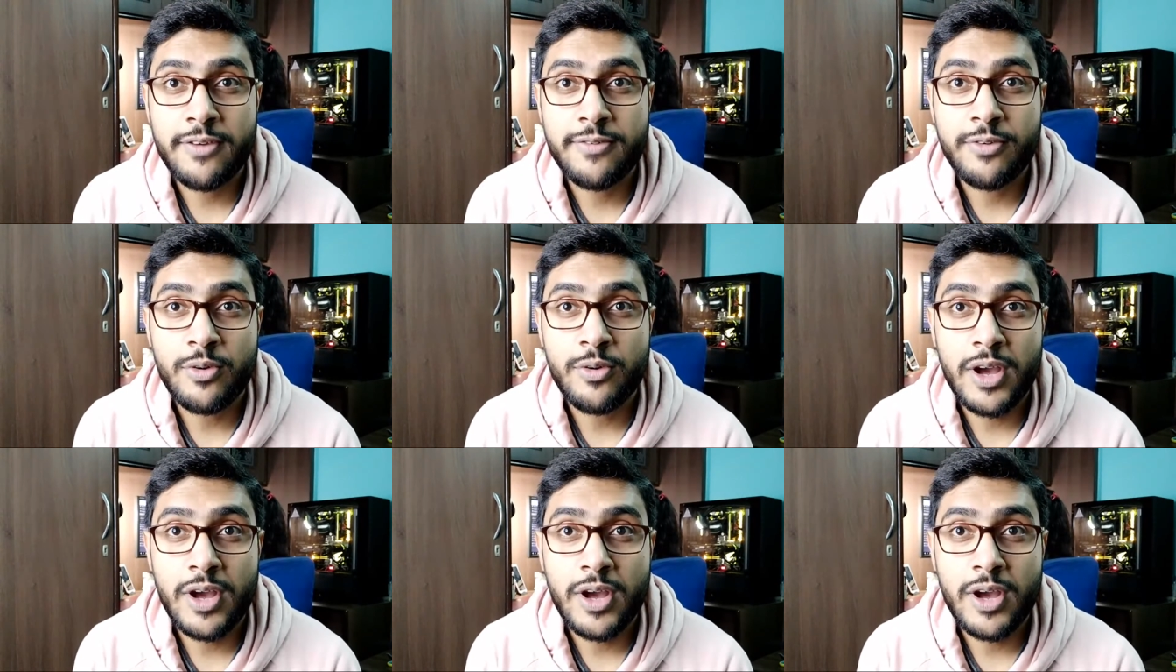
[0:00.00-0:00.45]

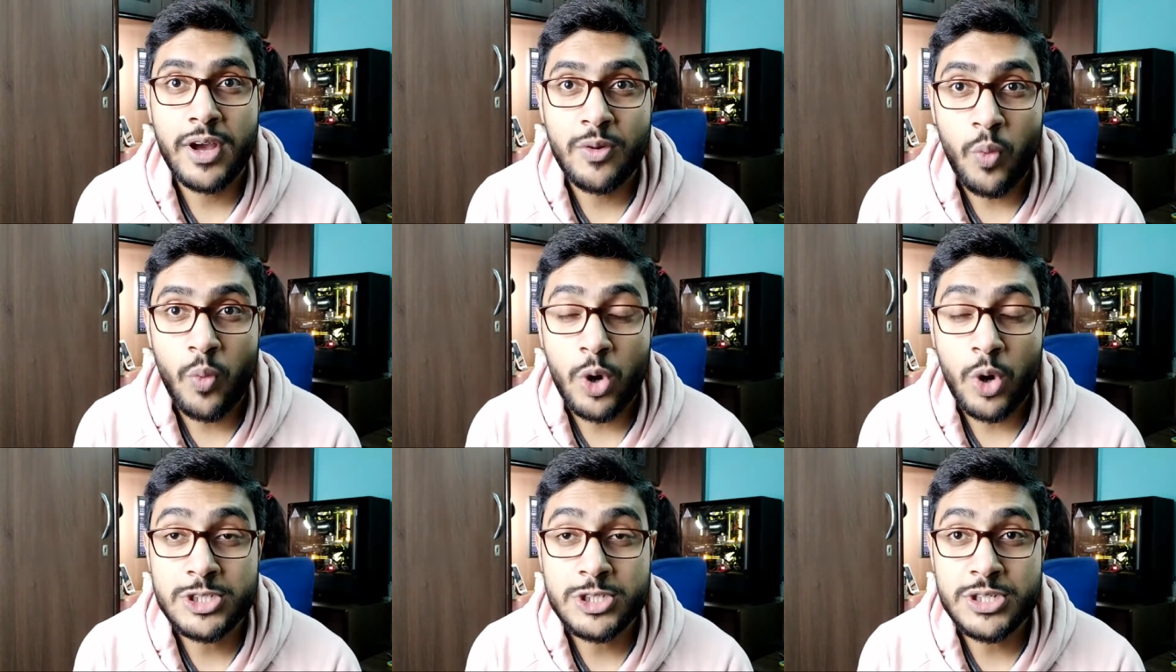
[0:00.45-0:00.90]
if you guys are
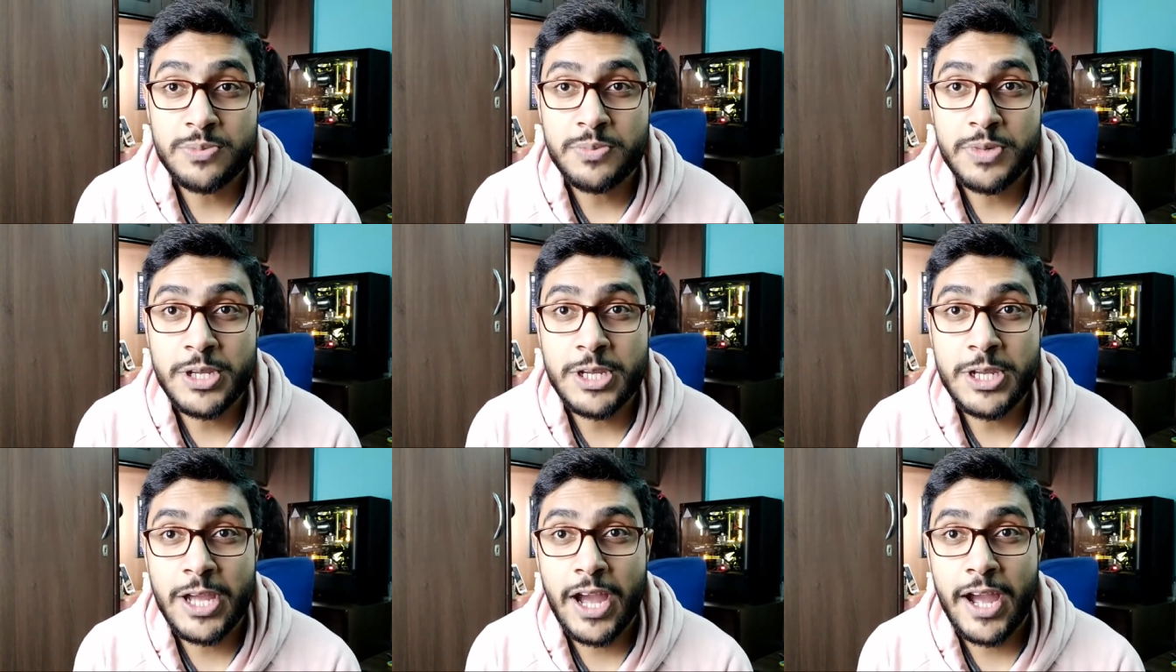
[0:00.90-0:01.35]

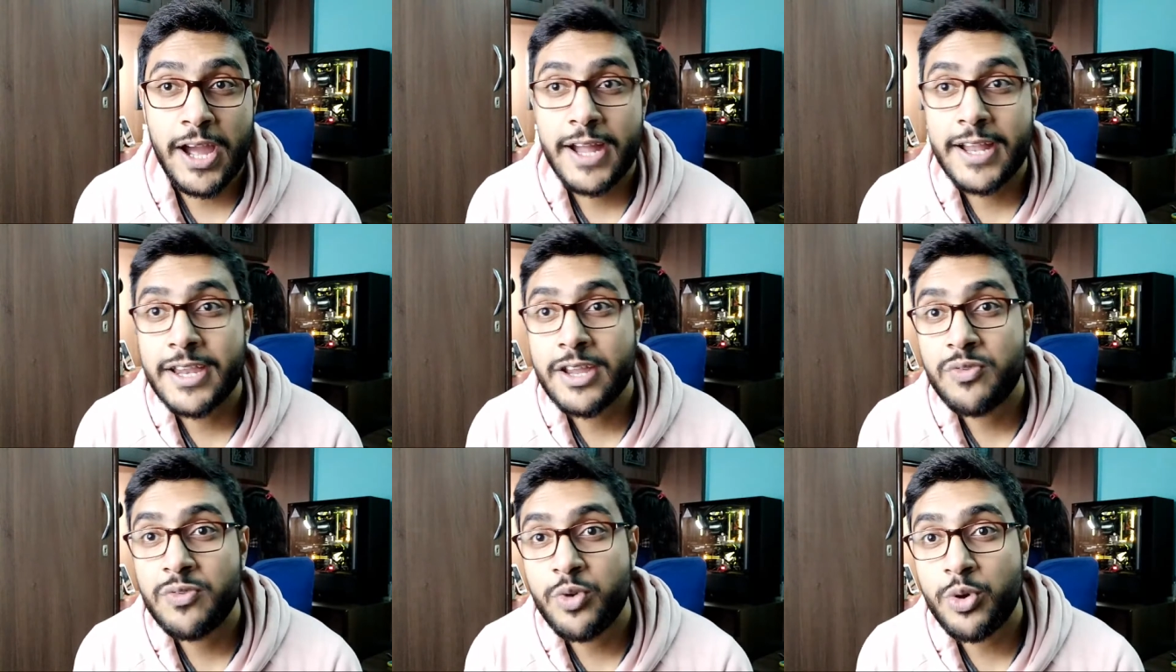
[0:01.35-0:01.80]
watching me
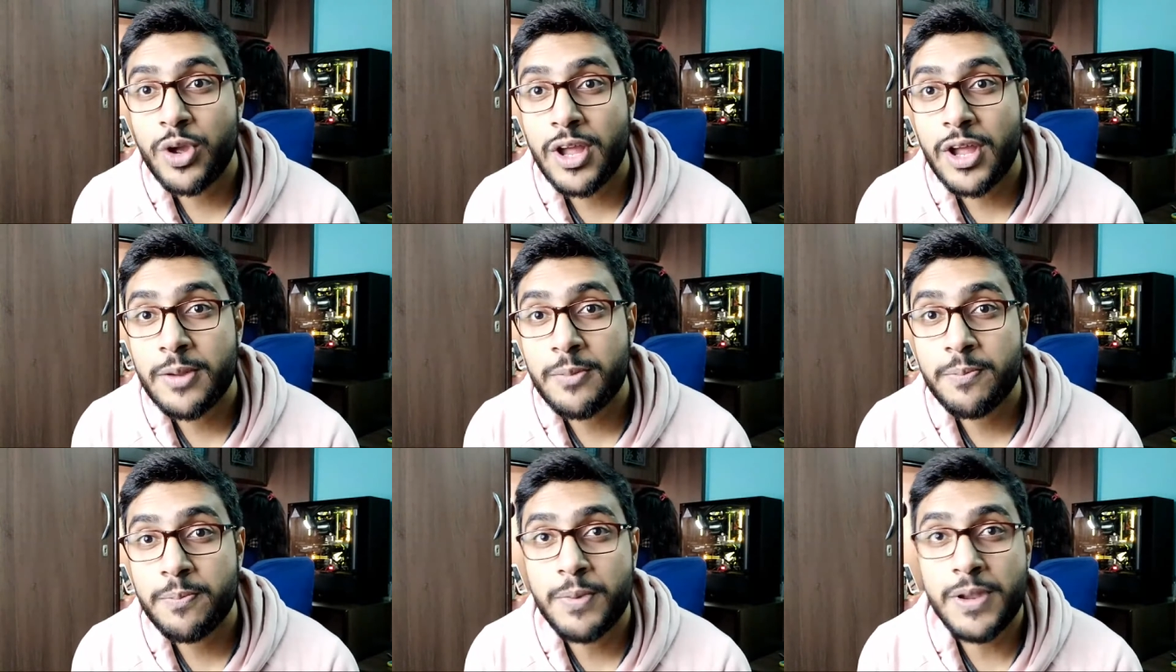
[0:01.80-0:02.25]
and if you
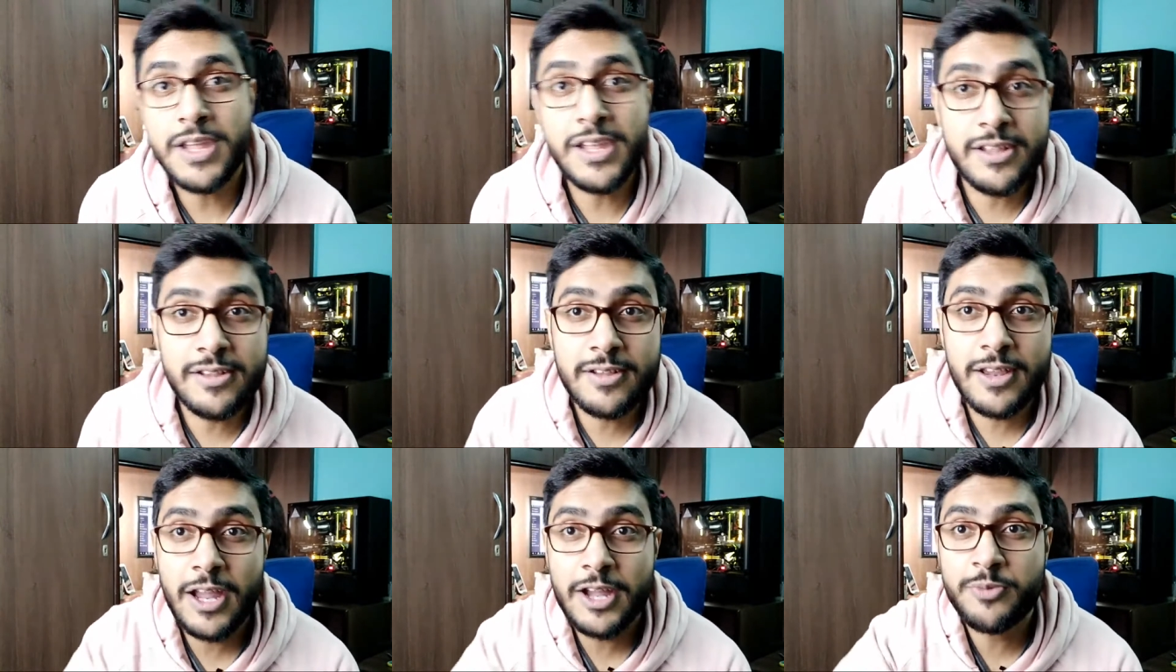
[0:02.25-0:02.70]
can
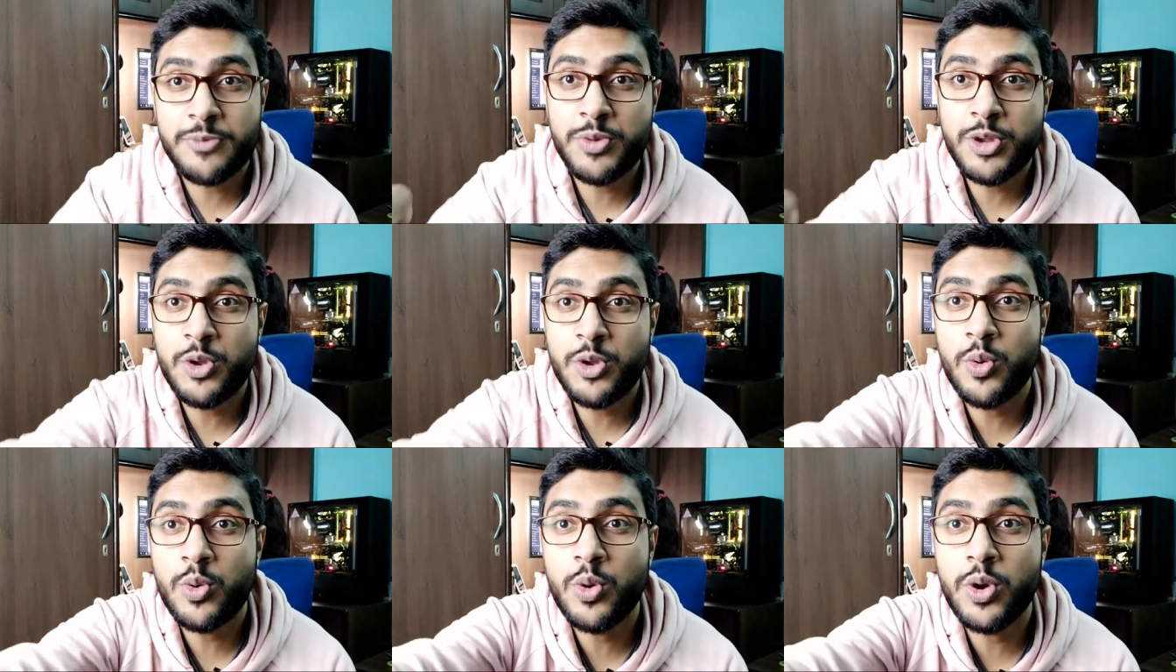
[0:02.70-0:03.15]
please let
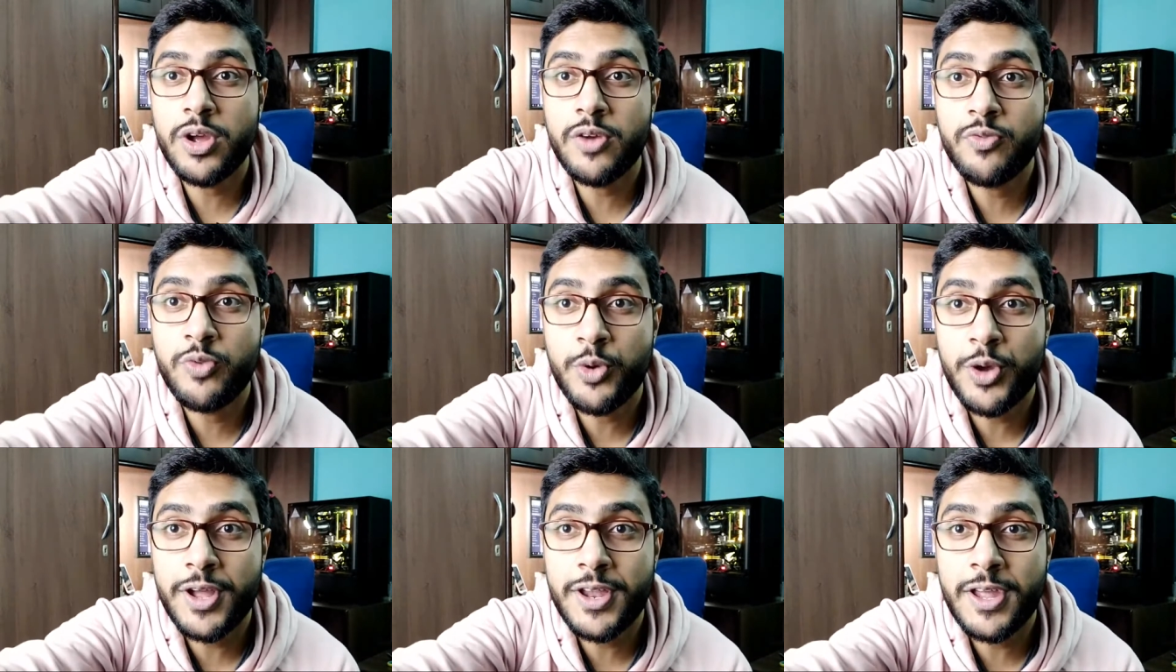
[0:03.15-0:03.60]
me know
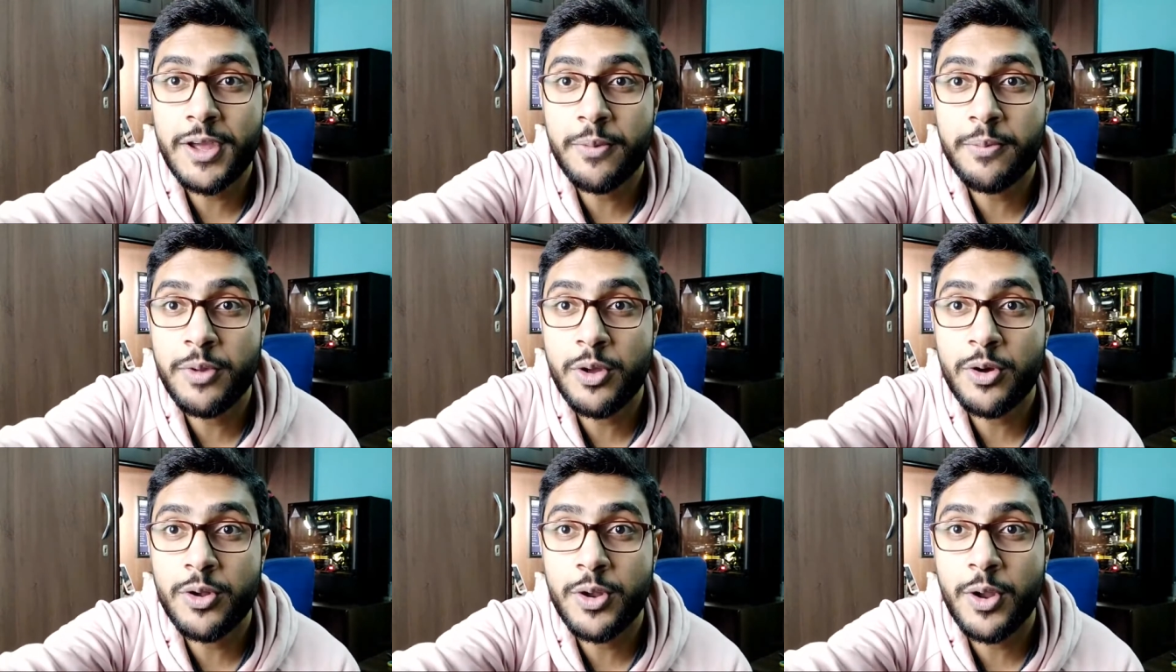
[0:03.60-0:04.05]
if you can
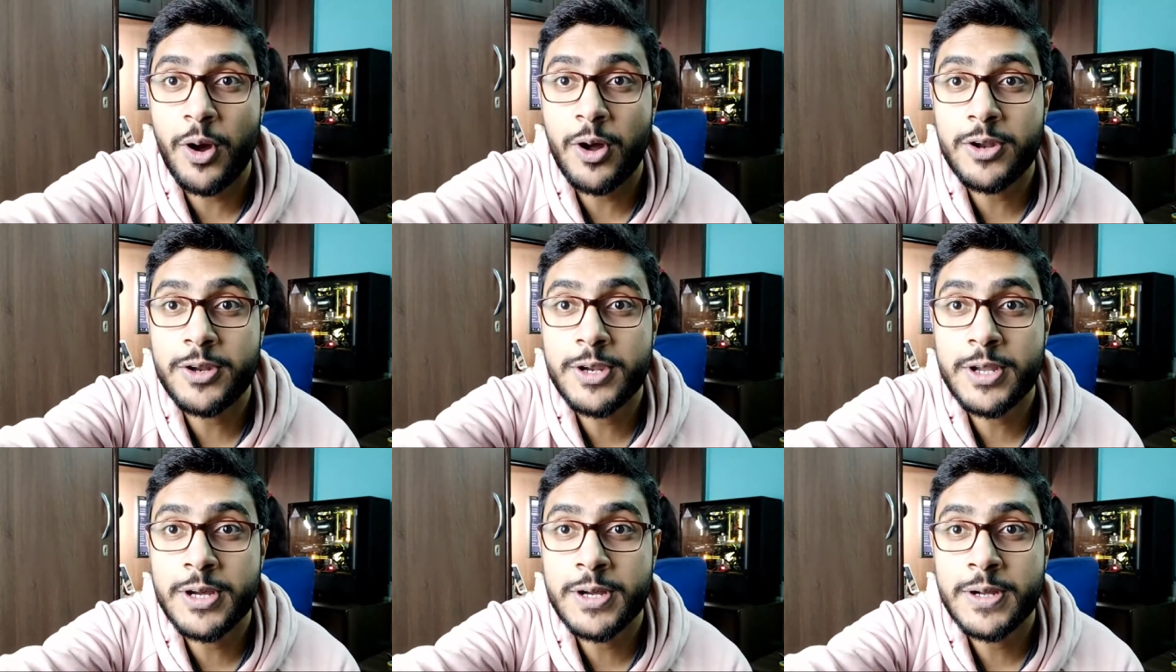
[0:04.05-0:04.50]
hear me or
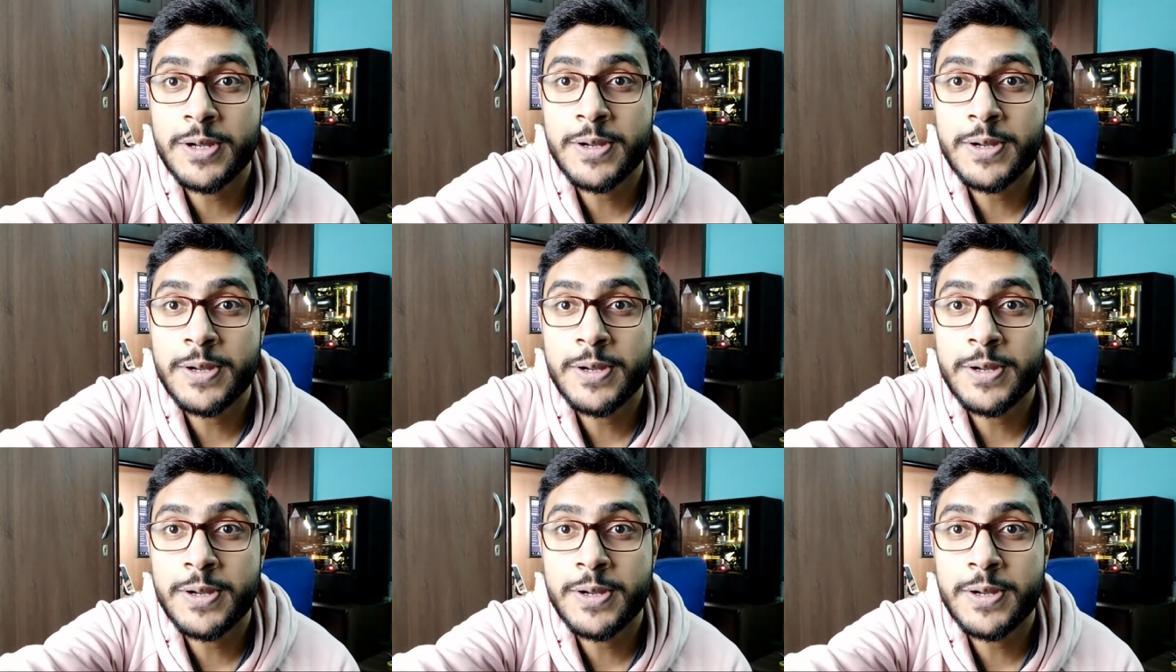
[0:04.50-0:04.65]
not.